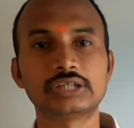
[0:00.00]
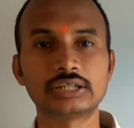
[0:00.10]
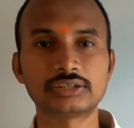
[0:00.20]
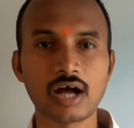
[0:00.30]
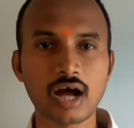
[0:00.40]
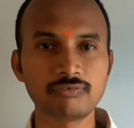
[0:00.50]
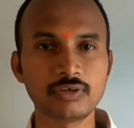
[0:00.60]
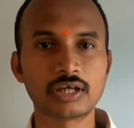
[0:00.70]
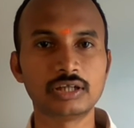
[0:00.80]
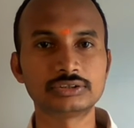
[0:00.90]
Charles
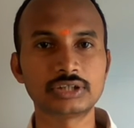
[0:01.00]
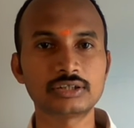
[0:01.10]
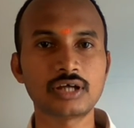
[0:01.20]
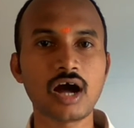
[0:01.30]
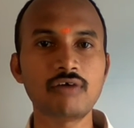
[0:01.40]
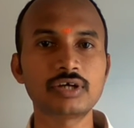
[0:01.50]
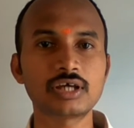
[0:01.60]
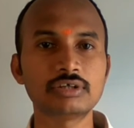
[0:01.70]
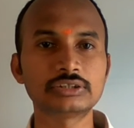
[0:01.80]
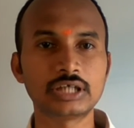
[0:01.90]
Hofnagel. Charles
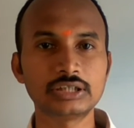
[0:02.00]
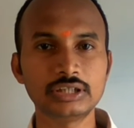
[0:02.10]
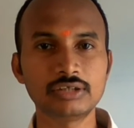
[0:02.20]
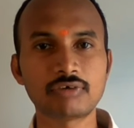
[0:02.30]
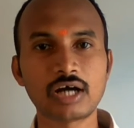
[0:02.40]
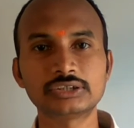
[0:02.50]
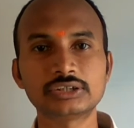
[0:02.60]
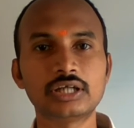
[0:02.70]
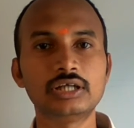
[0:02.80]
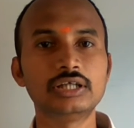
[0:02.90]
Hofnagel was a surgeon in
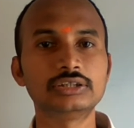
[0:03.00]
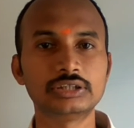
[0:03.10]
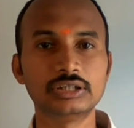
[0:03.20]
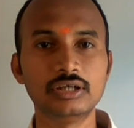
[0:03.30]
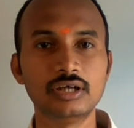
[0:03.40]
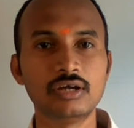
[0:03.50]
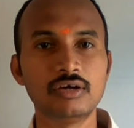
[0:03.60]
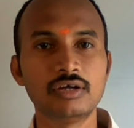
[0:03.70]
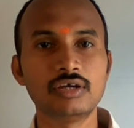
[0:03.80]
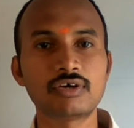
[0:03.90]
Washington, D.C.
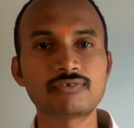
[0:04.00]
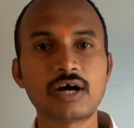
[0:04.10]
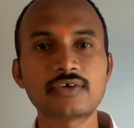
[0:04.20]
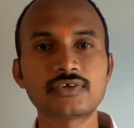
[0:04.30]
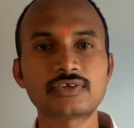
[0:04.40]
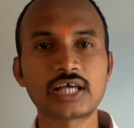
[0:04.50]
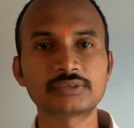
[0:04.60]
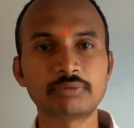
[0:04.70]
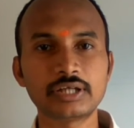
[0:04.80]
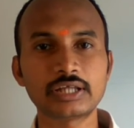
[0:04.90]
He was first to
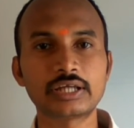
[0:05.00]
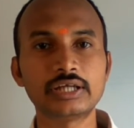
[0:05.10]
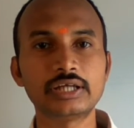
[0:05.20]
transplant the